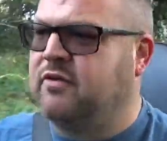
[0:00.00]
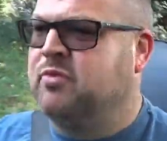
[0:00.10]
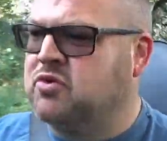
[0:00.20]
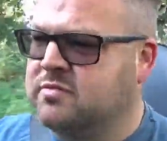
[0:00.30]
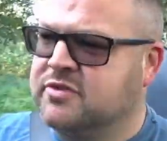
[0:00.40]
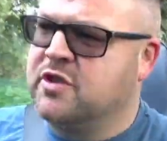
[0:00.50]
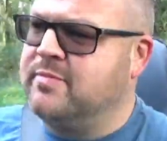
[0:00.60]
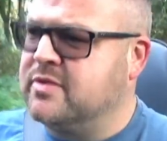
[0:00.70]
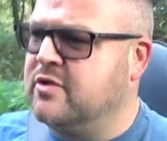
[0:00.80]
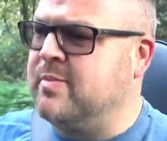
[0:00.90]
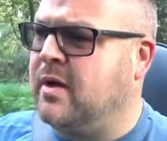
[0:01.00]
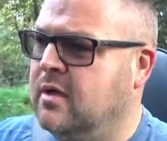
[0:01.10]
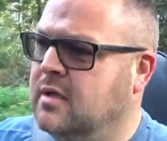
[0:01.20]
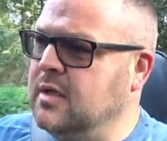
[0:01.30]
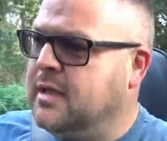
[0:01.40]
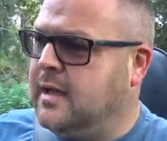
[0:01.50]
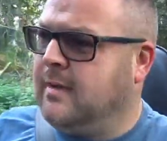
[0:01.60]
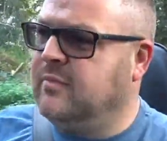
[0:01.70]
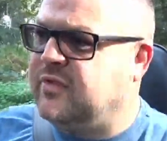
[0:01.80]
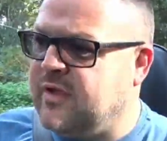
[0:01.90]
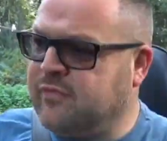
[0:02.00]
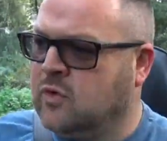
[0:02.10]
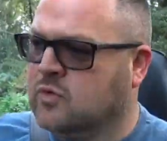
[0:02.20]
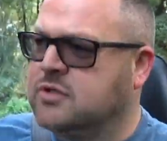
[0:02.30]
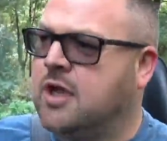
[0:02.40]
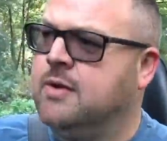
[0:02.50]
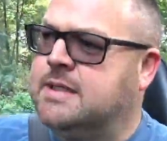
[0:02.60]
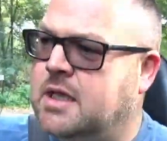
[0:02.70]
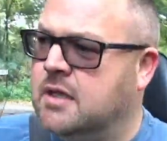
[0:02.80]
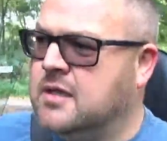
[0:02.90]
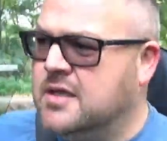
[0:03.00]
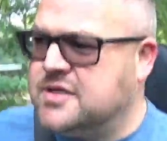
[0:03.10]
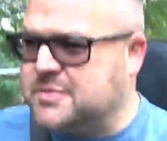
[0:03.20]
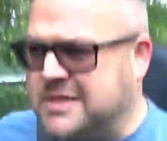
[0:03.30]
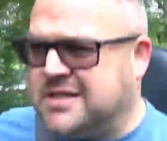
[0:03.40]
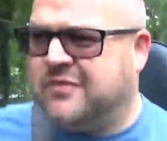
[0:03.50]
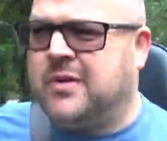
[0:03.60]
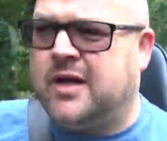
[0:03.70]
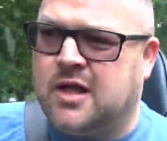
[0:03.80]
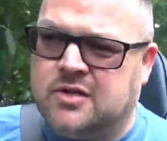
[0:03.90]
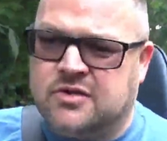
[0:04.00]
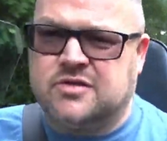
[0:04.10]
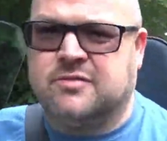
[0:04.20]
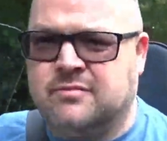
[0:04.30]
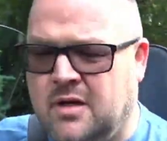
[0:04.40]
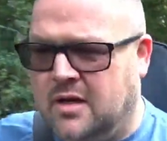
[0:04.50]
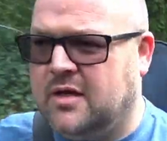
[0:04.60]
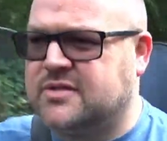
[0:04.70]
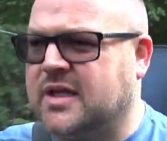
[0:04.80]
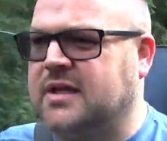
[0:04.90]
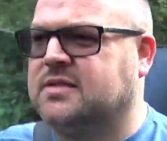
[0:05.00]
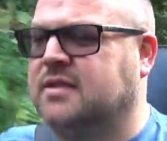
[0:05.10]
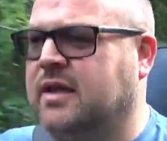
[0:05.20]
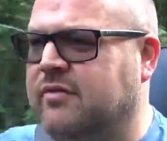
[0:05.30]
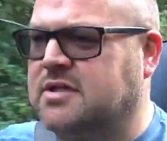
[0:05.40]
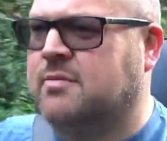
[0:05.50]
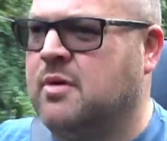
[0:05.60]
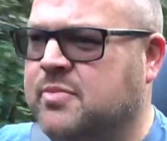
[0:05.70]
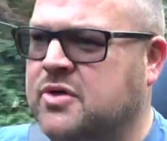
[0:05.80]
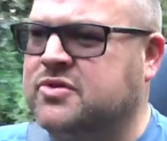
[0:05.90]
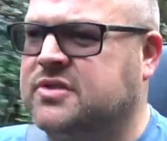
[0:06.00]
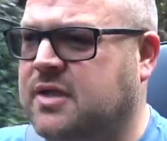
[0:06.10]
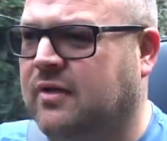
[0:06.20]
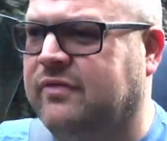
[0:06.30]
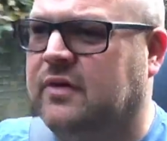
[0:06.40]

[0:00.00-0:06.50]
I've put some super duper diff oil to go in there, especially if we're going to go do some skids and give it some abuse and stuff.